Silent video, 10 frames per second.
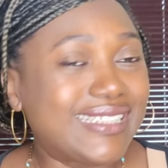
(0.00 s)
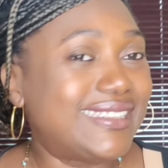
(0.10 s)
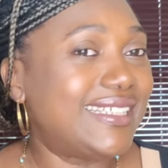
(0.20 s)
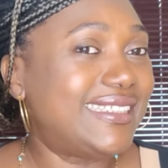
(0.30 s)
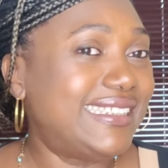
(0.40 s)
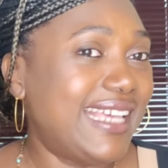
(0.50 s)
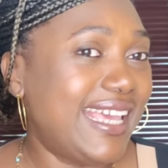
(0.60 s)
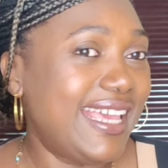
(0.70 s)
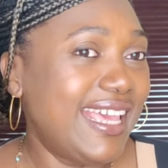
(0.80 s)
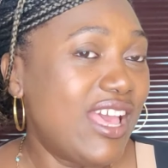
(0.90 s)
as they
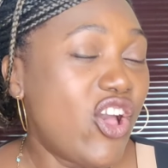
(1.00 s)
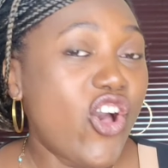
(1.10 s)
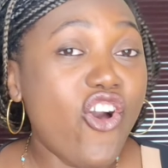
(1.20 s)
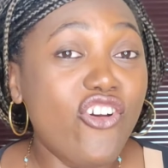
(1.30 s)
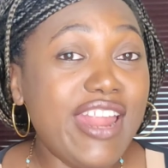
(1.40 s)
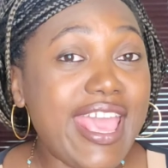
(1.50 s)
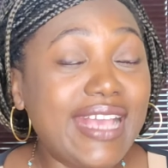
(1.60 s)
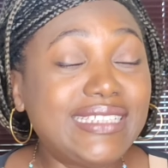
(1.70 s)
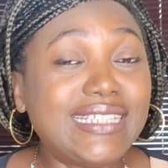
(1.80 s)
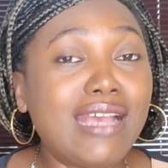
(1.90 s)
say on
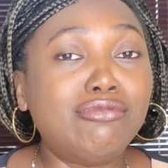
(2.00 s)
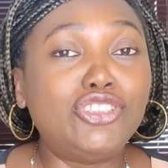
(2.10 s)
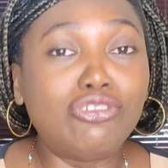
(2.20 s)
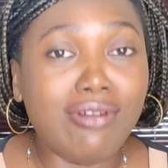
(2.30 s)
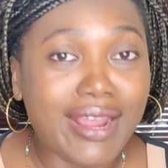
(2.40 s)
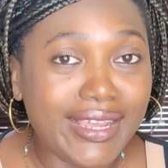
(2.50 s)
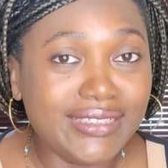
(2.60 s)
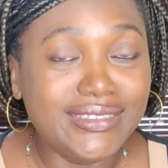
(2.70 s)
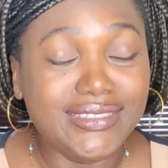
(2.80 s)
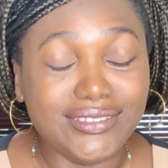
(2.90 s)
X, I'm
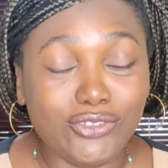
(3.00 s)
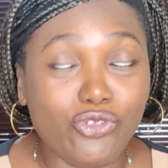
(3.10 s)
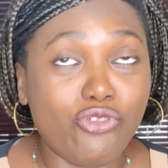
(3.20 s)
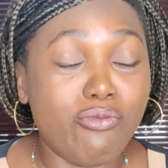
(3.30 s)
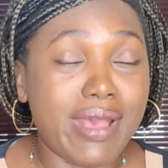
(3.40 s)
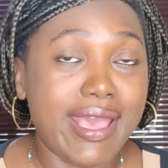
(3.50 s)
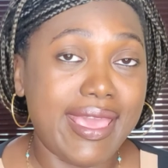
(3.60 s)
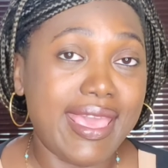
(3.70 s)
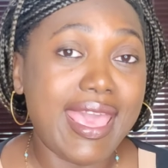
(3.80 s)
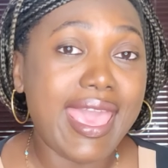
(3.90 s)
trying to grow
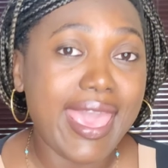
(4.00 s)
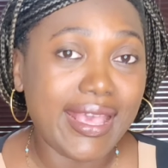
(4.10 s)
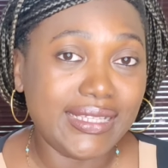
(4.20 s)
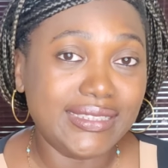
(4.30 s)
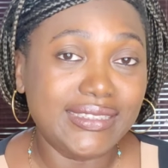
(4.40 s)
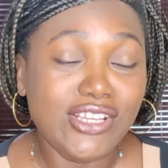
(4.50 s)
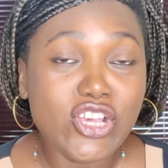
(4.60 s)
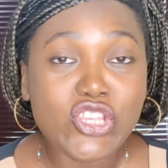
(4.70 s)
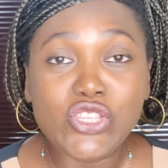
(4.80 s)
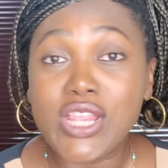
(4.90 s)
my X
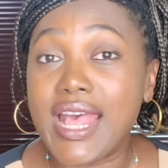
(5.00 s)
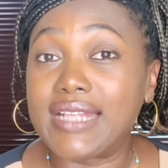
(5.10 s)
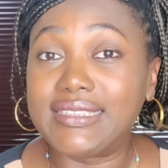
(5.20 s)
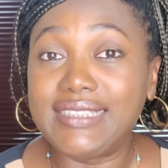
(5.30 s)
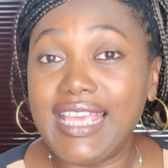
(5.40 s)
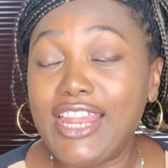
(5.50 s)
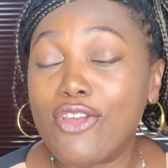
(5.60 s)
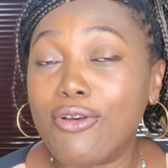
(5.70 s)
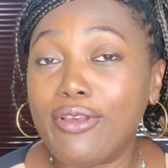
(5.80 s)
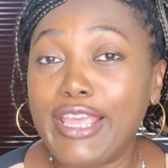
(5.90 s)
so that
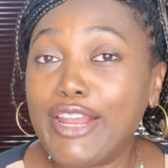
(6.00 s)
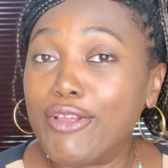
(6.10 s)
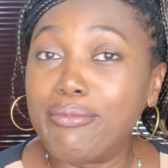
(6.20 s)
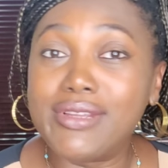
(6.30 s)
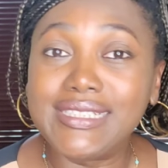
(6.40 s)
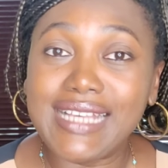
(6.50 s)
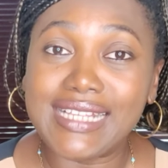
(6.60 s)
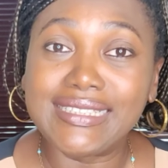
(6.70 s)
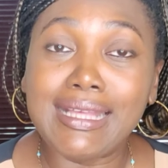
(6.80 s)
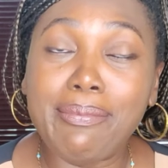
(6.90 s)
Elon Musk
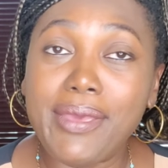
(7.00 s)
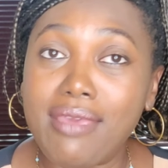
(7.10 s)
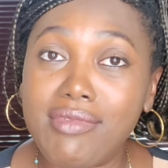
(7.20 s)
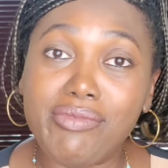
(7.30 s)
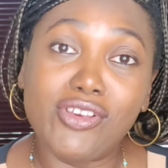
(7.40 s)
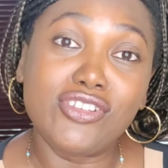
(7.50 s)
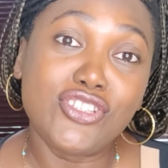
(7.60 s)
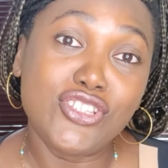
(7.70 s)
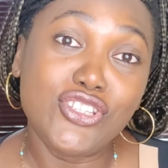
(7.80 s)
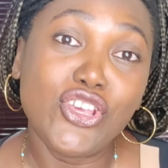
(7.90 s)
can start paying me,
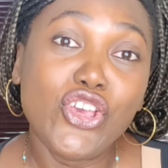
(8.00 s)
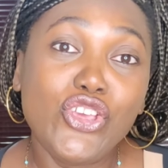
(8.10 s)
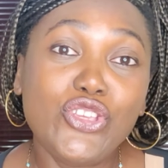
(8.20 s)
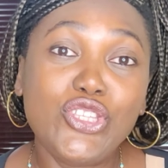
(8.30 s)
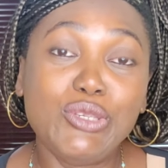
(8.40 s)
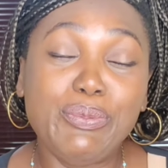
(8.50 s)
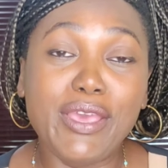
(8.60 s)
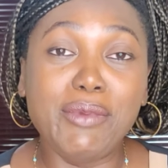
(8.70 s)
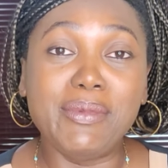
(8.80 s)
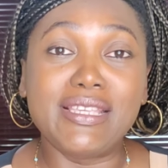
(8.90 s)
because this YouTube
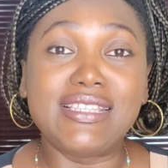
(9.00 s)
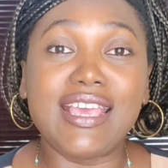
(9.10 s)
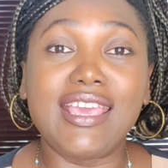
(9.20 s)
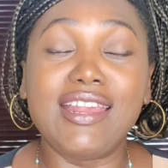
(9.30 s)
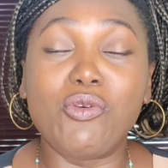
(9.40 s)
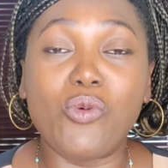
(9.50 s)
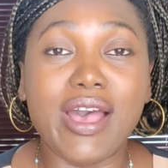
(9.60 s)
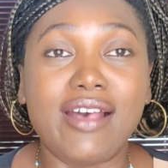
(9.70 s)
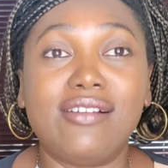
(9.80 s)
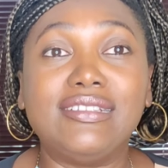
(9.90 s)
paying me is taking a
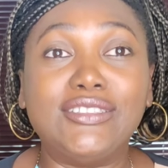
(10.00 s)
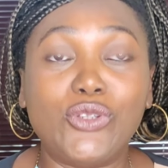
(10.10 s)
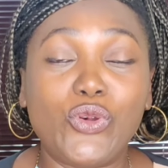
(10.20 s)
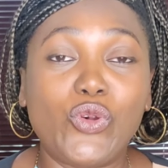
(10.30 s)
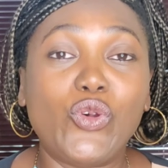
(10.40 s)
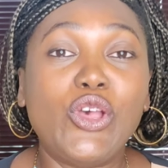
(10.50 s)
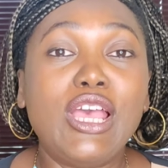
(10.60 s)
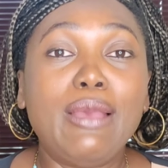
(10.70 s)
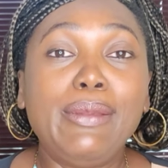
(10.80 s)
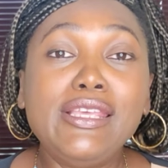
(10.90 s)
while. So
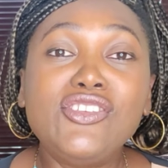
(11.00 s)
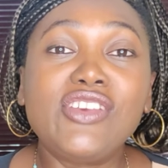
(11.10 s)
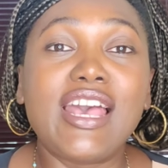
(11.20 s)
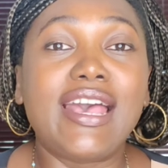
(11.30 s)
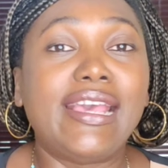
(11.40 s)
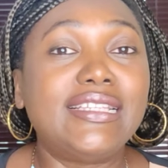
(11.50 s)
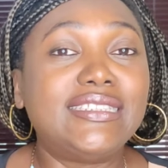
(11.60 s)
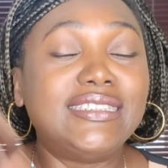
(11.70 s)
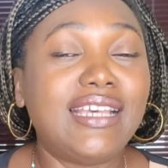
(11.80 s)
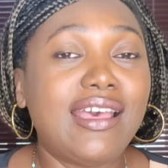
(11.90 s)
please, you
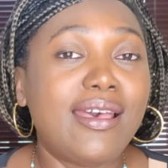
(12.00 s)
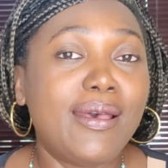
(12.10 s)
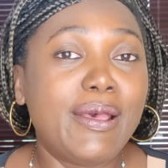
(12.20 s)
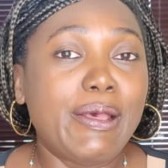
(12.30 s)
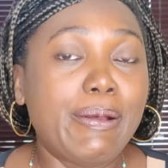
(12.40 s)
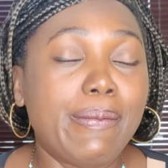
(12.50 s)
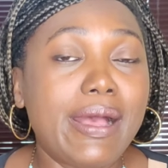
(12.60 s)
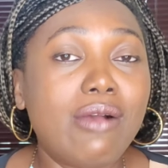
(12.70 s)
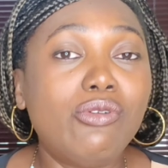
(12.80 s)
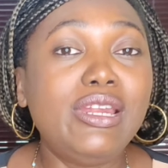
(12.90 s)
guys,
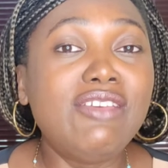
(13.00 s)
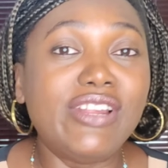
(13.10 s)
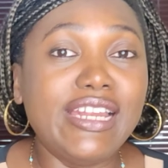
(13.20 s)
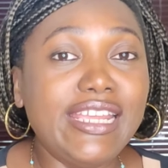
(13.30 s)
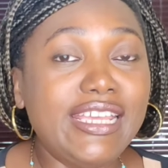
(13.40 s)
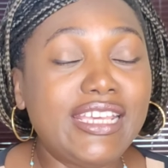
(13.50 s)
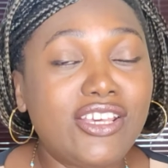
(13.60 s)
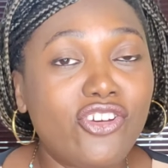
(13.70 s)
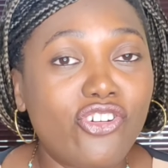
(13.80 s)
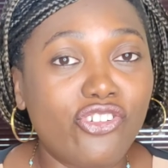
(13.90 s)
I will leave a
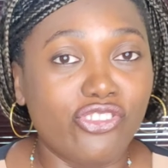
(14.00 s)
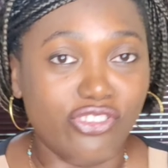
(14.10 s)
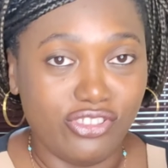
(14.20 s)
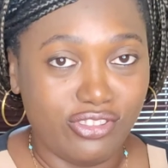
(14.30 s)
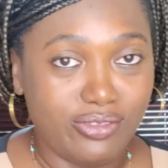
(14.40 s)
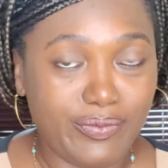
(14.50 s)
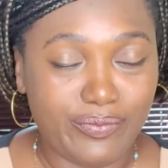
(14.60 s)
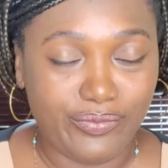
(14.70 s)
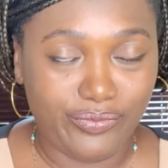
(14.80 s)
link on